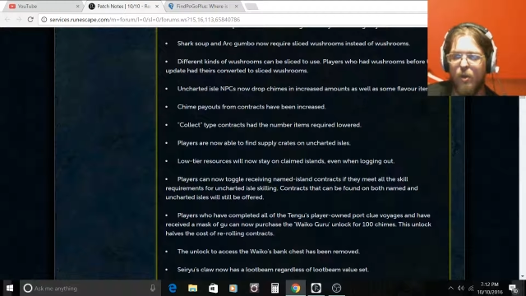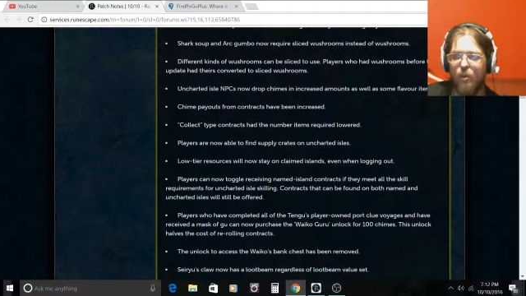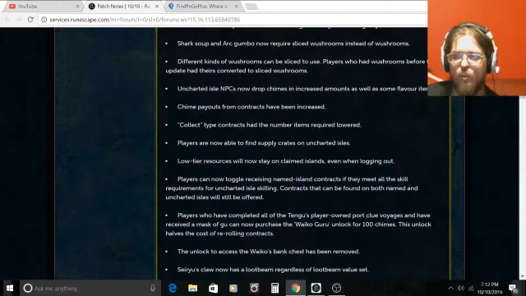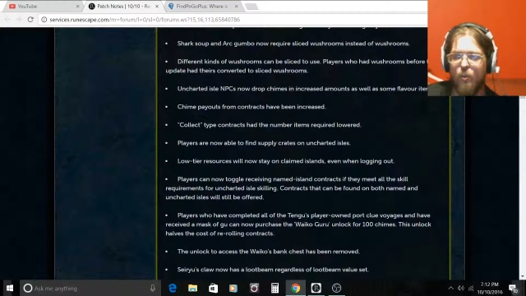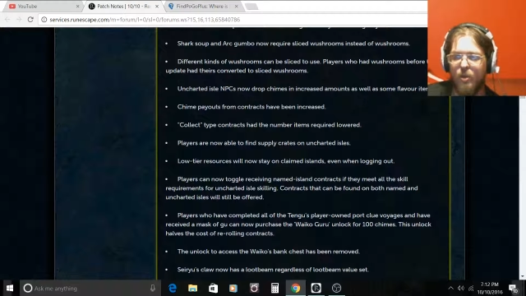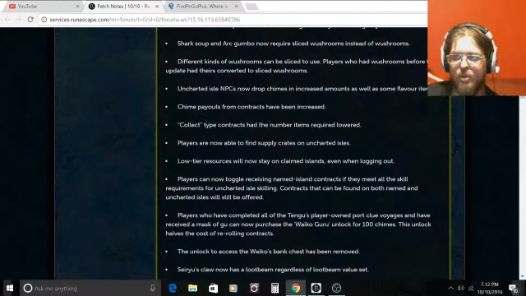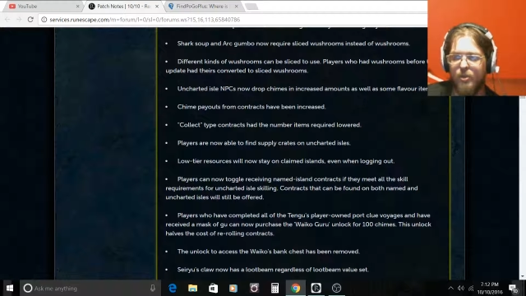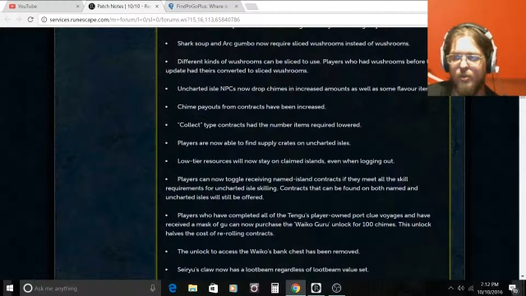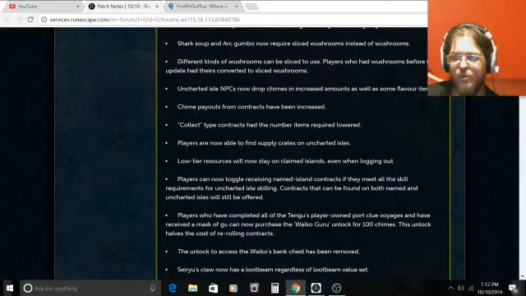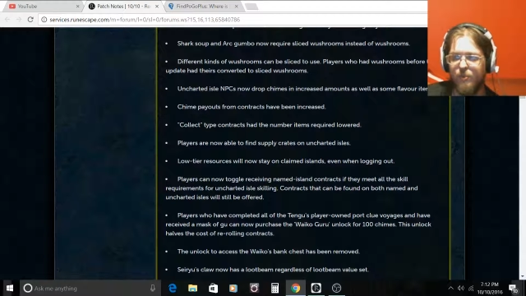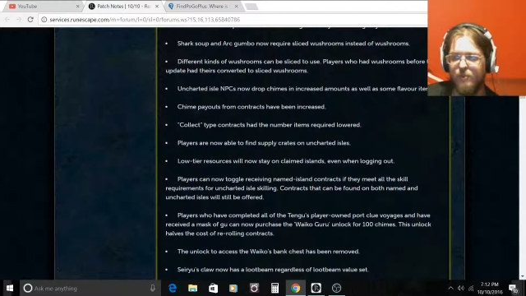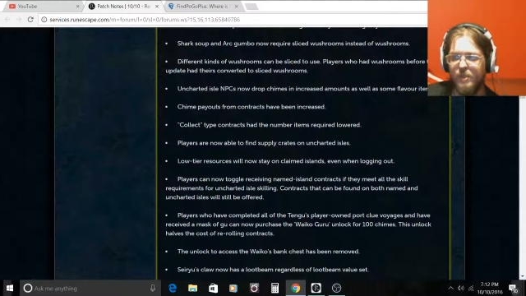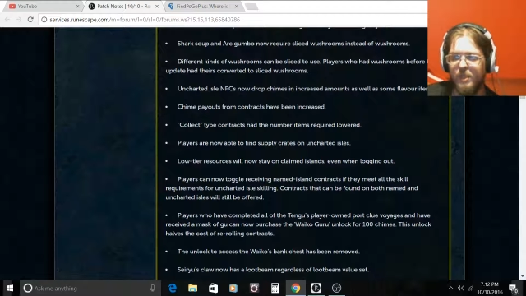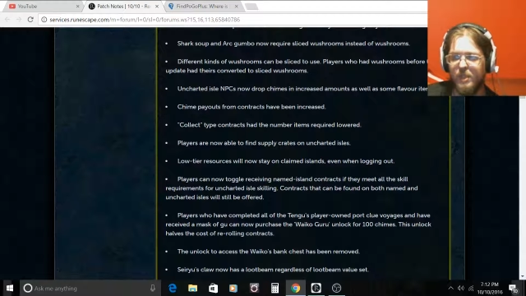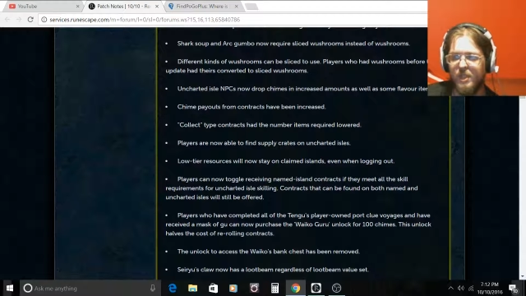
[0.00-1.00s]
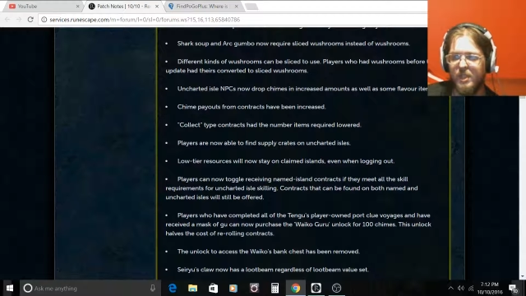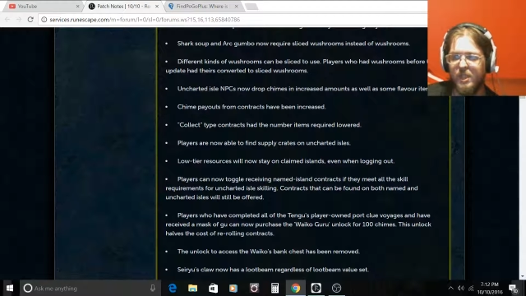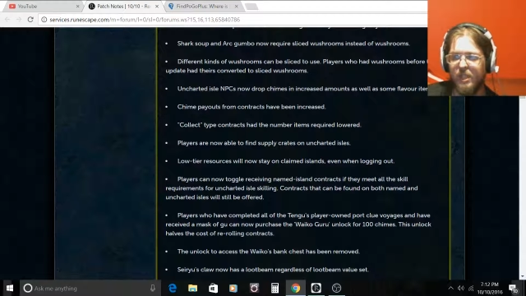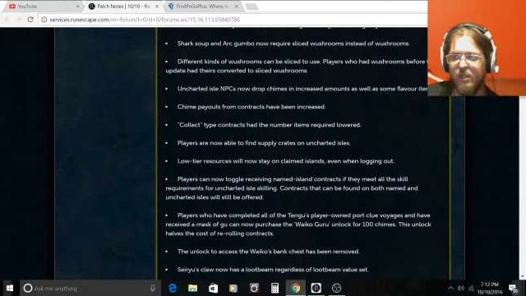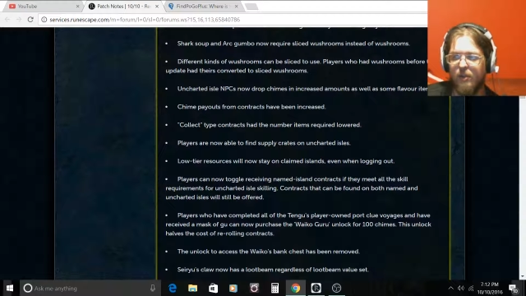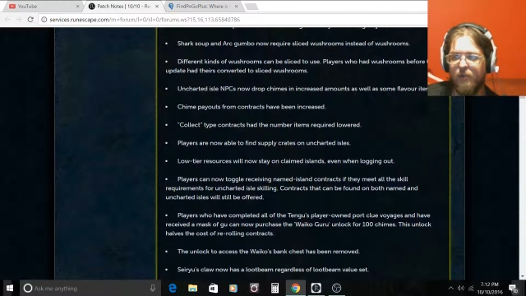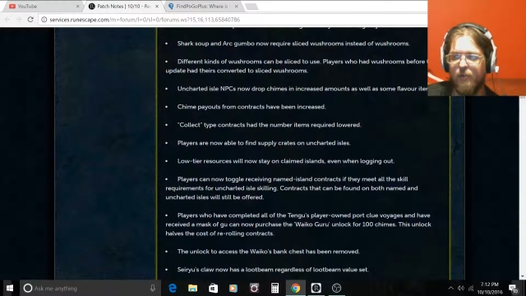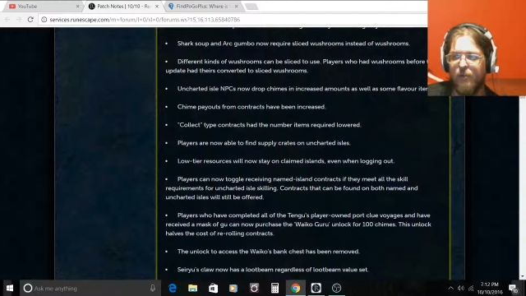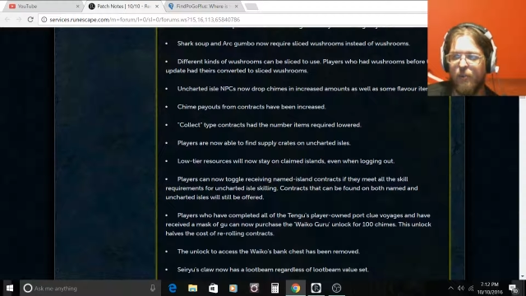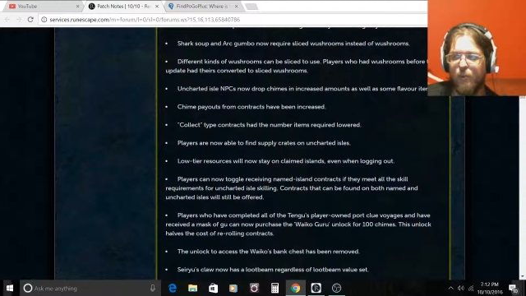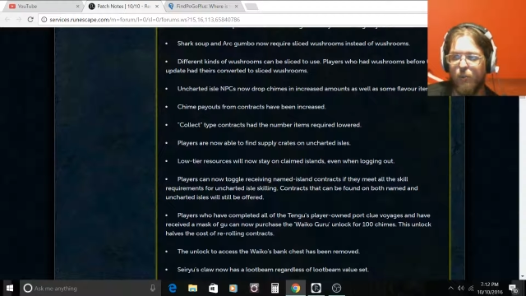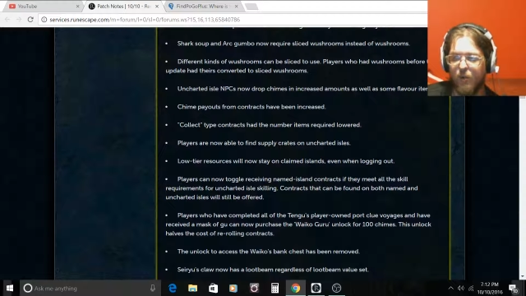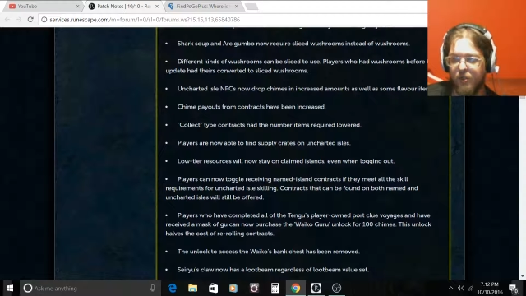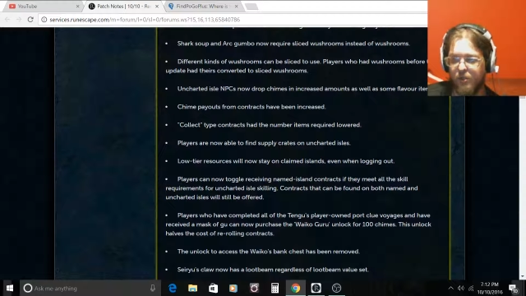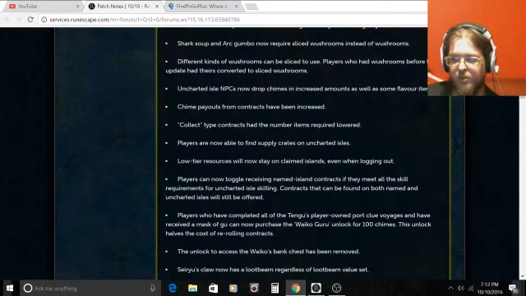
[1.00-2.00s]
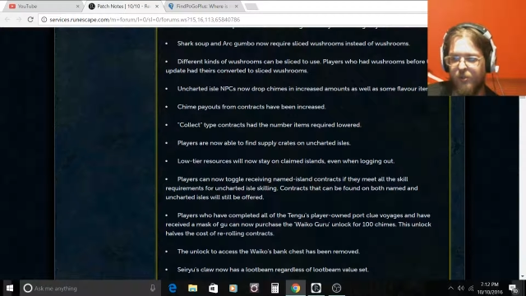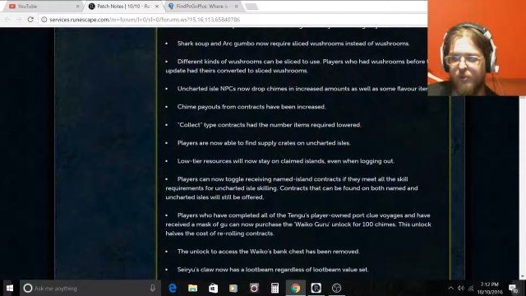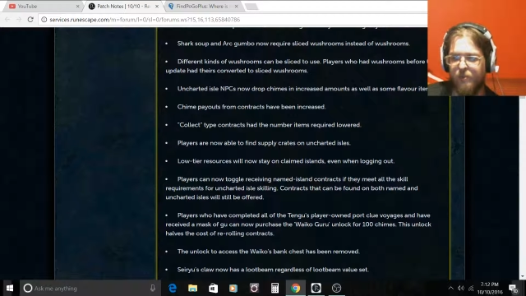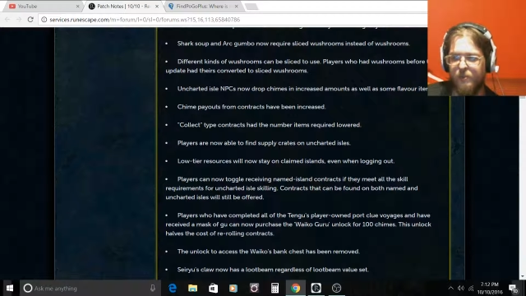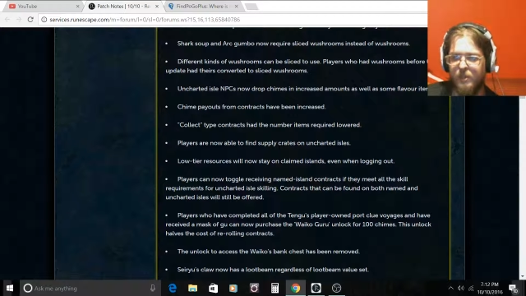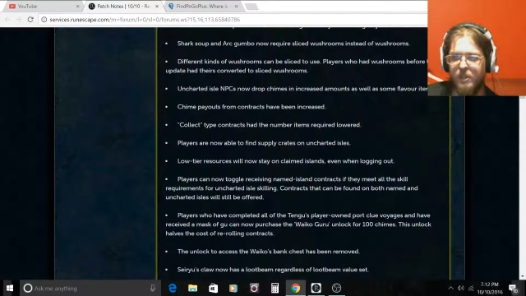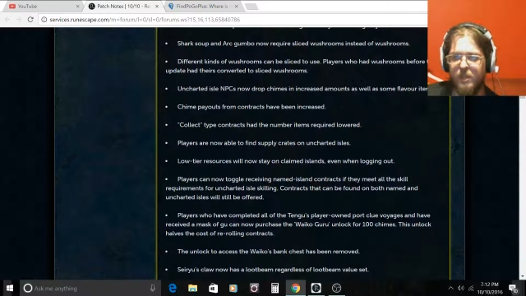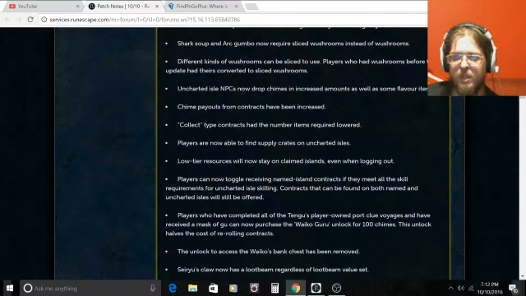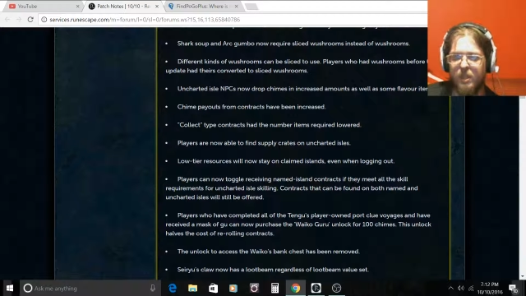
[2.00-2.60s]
mushrooms instead of washrooms.